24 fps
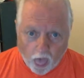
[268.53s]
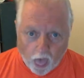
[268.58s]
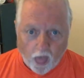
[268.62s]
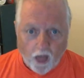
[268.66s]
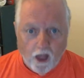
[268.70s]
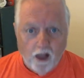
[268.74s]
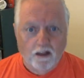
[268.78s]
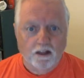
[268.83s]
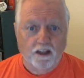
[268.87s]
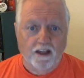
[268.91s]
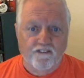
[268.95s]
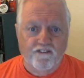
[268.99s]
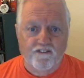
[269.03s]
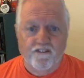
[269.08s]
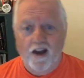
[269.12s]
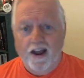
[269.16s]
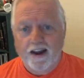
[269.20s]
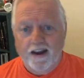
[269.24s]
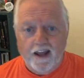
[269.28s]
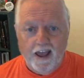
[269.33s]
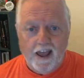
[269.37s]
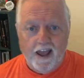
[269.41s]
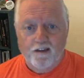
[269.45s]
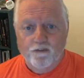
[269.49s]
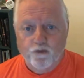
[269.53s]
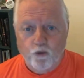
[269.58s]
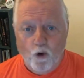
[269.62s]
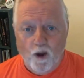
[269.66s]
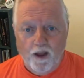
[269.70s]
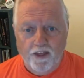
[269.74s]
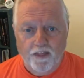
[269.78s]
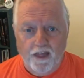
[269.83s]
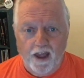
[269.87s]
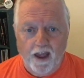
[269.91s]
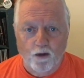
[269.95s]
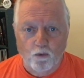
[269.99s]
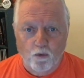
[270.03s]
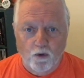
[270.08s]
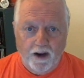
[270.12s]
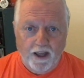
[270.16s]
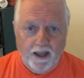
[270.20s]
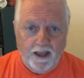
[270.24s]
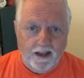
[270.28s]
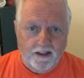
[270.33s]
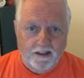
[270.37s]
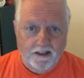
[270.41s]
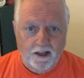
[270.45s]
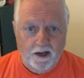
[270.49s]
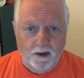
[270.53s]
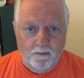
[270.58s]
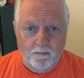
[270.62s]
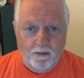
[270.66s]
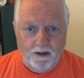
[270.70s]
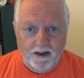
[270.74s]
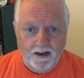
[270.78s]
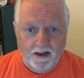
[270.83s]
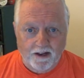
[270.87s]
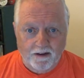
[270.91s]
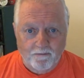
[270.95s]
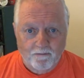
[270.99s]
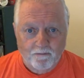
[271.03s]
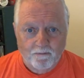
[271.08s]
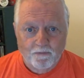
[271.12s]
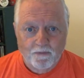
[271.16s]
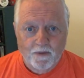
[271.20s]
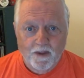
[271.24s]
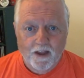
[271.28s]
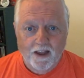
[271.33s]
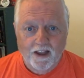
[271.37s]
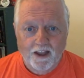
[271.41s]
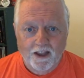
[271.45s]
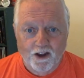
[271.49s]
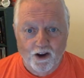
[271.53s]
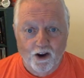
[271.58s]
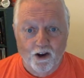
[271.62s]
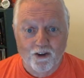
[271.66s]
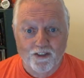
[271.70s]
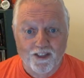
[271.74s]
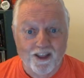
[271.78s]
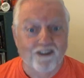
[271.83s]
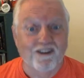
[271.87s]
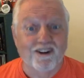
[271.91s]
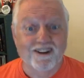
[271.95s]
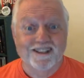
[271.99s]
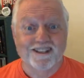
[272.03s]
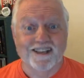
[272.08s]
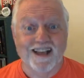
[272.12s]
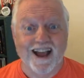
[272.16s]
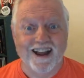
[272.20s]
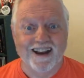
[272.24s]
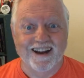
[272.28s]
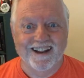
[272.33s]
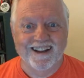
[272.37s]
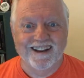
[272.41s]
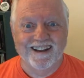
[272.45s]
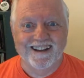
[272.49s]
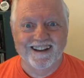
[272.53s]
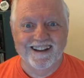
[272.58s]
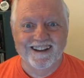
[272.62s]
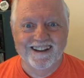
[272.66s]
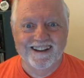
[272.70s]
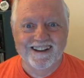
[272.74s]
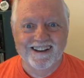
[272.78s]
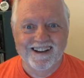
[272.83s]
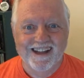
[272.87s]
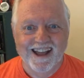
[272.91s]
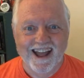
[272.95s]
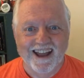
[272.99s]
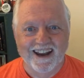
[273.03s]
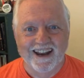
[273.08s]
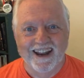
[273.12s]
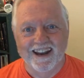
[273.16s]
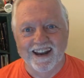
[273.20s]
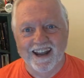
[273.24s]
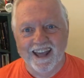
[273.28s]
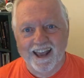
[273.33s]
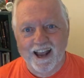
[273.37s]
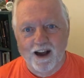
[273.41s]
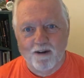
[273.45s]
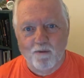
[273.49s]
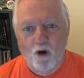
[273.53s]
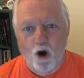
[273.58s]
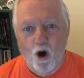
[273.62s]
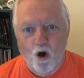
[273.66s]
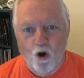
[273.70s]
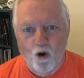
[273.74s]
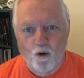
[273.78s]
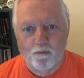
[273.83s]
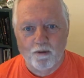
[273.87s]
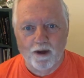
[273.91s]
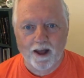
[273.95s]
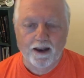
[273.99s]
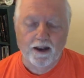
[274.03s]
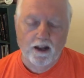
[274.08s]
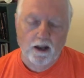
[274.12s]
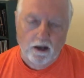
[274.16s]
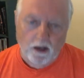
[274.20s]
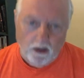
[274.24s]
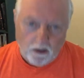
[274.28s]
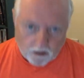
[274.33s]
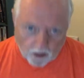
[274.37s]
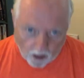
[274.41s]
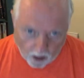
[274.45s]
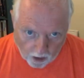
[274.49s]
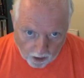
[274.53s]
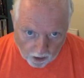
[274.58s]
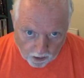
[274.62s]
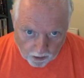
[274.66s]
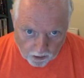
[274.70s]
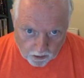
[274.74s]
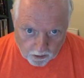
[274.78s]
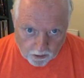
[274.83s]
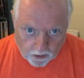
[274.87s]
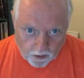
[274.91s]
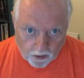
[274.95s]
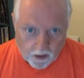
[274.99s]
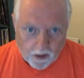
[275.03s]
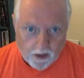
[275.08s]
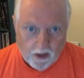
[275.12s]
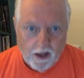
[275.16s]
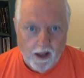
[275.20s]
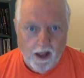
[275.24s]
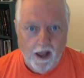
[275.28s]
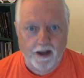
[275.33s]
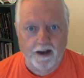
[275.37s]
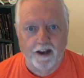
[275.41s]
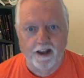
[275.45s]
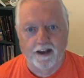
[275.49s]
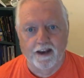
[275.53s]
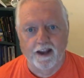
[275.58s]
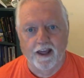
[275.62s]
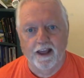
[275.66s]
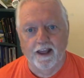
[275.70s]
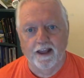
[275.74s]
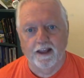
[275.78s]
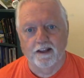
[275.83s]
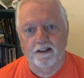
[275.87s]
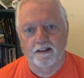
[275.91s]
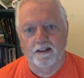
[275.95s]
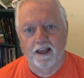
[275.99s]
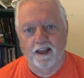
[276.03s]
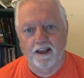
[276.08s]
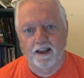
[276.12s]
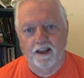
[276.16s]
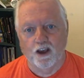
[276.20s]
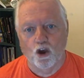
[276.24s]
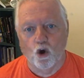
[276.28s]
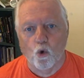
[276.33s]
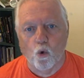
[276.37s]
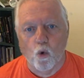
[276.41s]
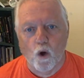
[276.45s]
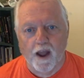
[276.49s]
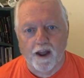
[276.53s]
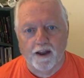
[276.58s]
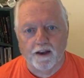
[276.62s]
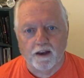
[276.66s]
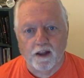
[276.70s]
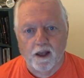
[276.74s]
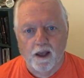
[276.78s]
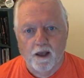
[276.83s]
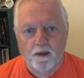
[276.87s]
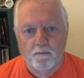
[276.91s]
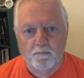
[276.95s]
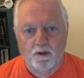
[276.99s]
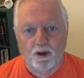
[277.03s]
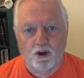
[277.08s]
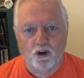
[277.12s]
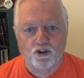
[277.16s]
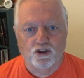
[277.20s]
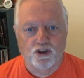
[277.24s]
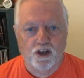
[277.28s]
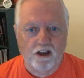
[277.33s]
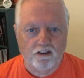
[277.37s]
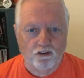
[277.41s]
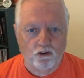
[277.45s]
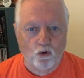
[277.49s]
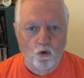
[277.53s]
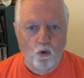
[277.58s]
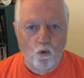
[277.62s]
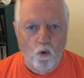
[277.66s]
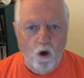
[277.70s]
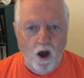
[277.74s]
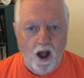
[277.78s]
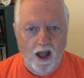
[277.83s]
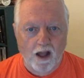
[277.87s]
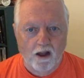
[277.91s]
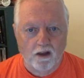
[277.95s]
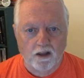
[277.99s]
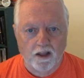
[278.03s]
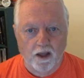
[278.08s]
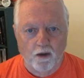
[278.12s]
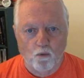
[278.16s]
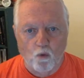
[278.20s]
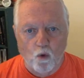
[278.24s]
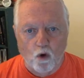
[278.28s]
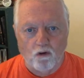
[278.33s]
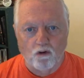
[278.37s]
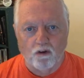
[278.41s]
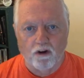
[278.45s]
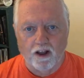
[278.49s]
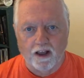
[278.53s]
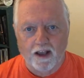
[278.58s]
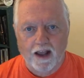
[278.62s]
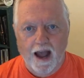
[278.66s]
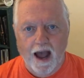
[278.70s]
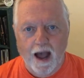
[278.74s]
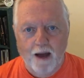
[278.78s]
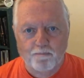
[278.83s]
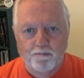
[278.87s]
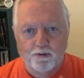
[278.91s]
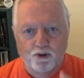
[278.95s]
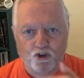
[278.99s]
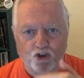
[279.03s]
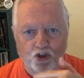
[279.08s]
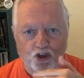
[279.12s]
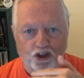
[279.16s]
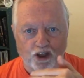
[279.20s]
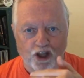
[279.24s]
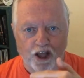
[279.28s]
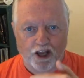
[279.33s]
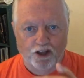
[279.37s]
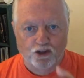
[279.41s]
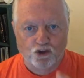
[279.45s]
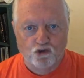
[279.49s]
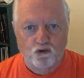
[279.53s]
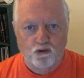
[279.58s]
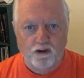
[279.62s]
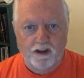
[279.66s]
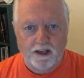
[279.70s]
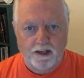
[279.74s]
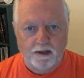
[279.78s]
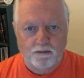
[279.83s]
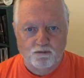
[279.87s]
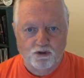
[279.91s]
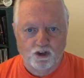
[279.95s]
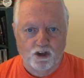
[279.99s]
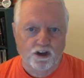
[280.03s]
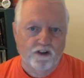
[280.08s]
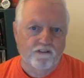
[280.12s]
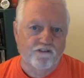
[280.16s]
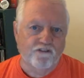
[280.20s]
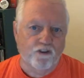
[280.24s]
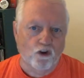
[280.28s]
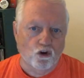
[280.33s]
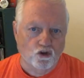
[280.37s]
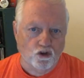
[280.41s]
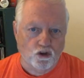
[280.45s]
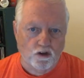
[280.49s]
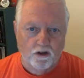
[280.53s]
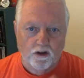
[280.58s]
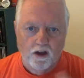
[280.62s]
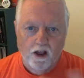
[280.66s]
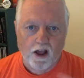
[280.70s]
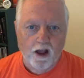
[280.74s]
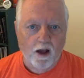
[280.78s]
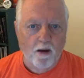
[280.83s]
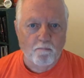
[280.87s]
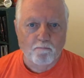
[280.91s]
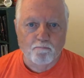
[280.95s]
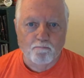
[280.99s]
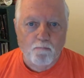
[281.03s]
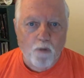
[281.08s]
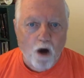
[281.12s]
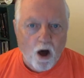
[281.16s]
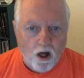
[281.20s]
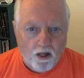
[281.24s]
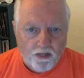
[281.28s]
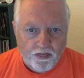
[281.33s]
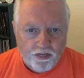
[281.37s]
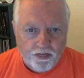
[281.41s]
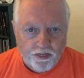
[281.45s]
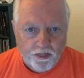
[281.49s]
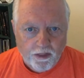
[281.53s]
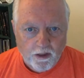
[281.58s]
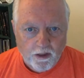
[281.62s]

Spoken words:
They fight halfway there. When they get to the meeting, they're excited. And then they come home and then they're tired. And then they quit, because after a while they weren't accomplishing their dreams in the first month,